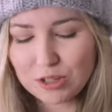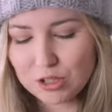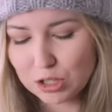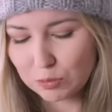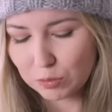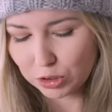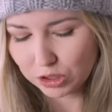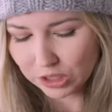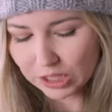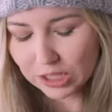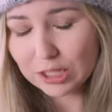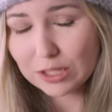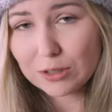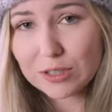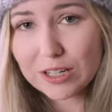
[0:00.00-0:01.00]
to you more.
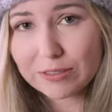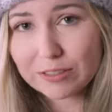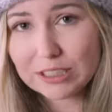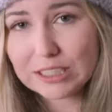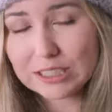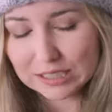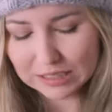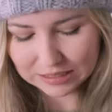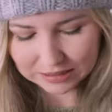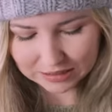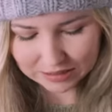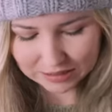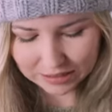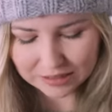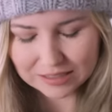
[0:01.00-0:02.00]
You definitely need to
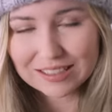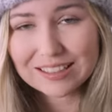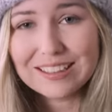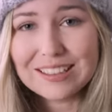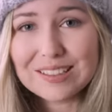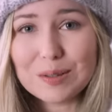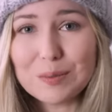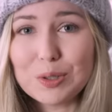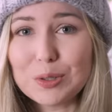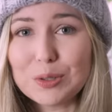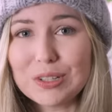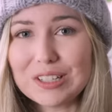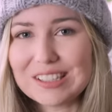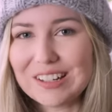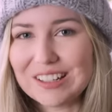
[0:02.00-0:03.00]
knit some
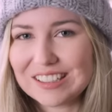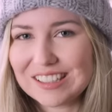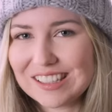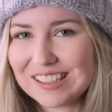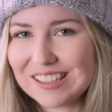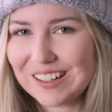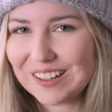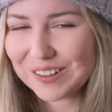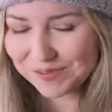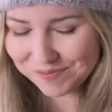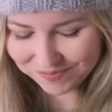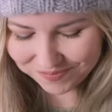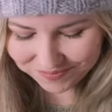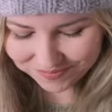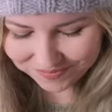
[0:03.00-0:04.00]
Kura socks this year.
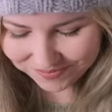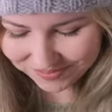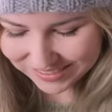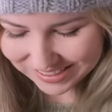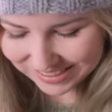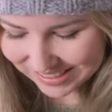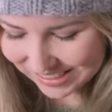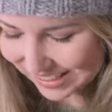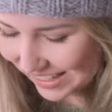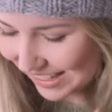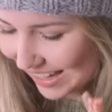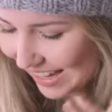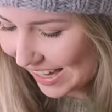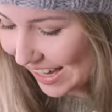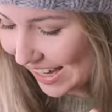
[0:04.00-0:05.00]

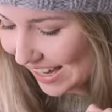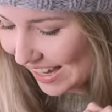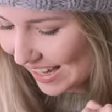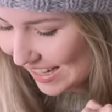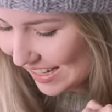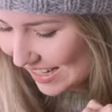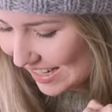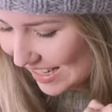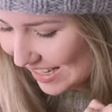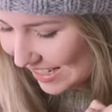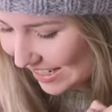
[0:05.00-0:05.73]
And